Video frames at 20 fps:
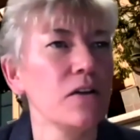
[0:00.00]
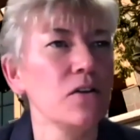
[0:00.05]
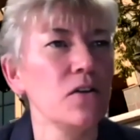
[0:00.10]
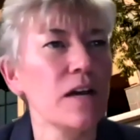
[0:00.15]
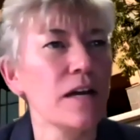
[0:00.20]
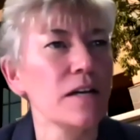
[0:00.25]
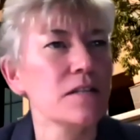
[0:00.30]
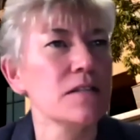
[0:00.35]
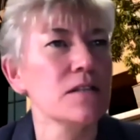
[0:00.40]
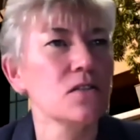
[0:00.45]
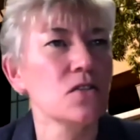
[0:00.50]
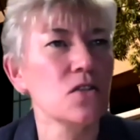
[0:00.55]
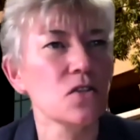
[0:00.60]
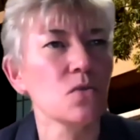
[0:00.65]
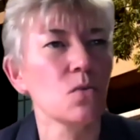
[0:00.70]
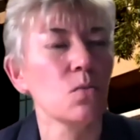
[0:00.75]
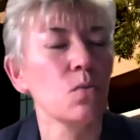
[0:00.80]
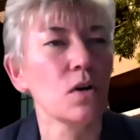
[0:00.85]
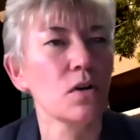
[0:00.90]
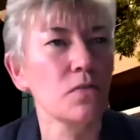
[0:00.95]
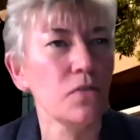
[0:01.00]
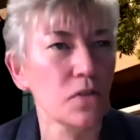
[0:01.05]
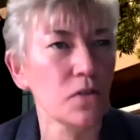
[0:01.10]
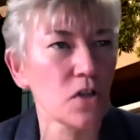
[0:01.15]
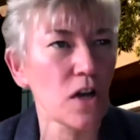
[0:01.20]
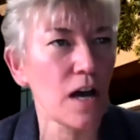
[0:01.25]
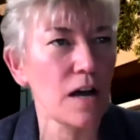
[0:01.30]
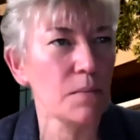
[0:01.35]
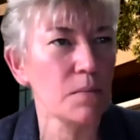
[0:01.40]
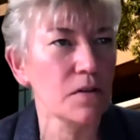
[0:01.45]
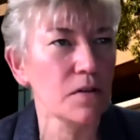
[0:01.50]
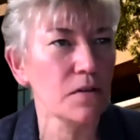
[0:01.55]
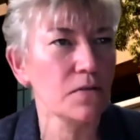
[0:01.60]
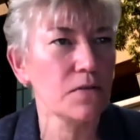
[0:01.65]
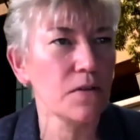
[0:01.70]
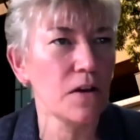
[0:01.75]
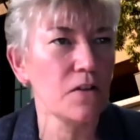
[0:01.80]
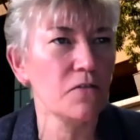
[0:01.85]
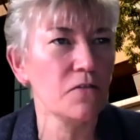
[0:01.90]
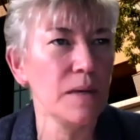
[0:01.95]
You guys did just a wonderful job of,
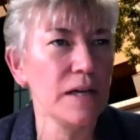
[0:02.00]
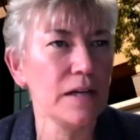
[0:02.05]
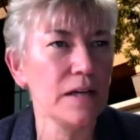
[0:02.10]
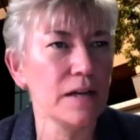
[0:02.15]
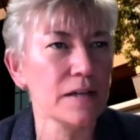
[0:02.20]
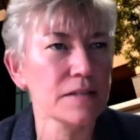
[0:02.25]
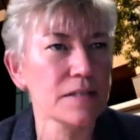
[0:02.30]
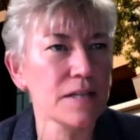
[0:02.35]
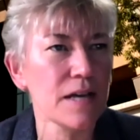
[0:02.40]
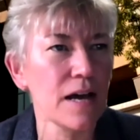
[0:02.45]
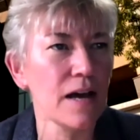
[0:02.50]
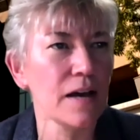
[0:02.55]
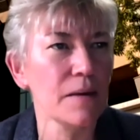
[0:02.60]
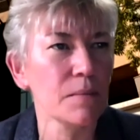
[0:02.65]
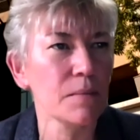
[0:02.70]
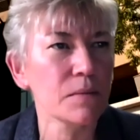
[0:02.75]
of being on time.